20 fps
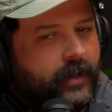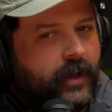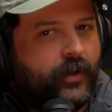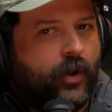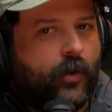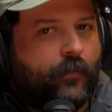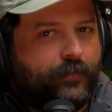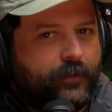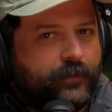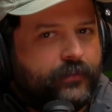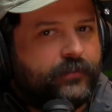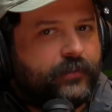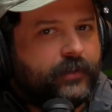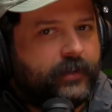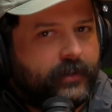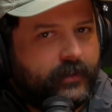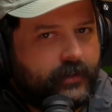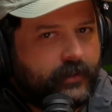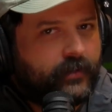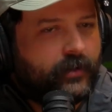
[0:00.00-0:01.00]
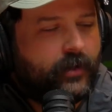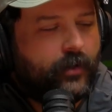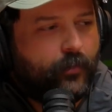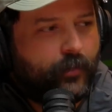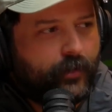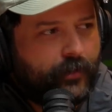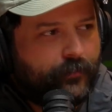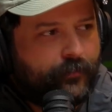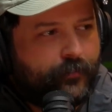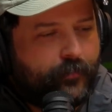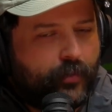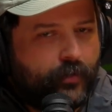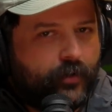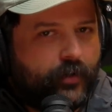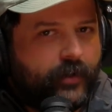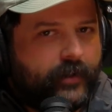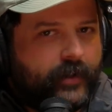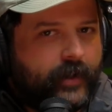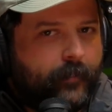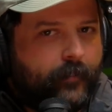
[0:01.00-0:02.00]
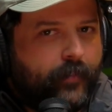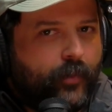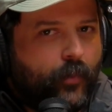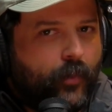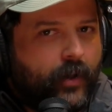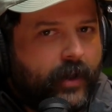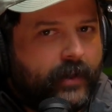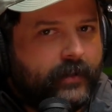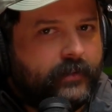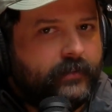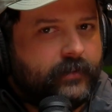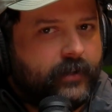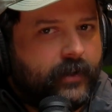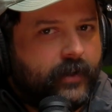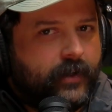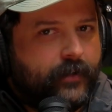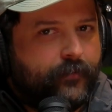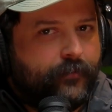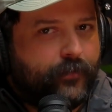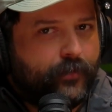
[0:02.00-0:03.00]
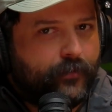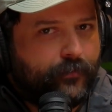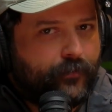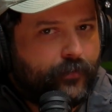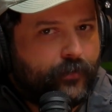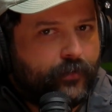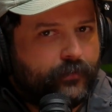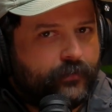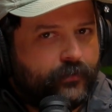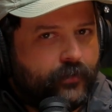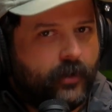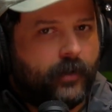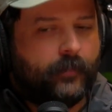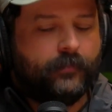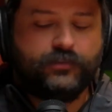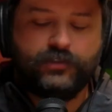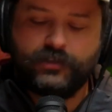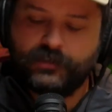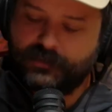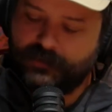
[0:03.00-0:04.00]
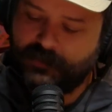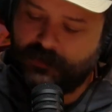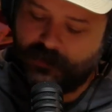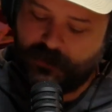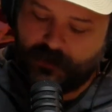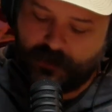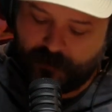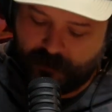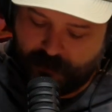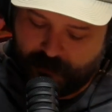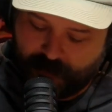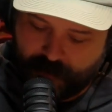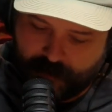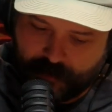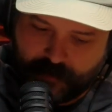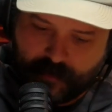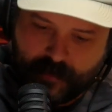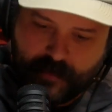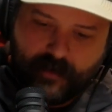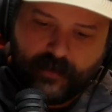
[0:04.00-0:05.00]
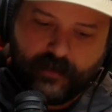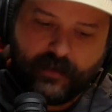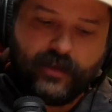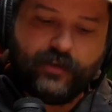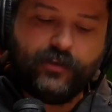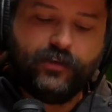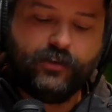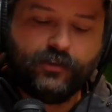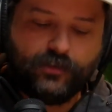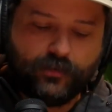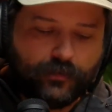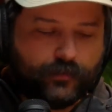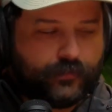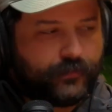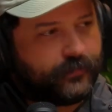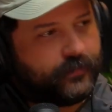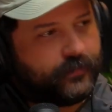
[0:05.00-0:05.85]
And obviously, we've put her number 1 for the first time just to, get her used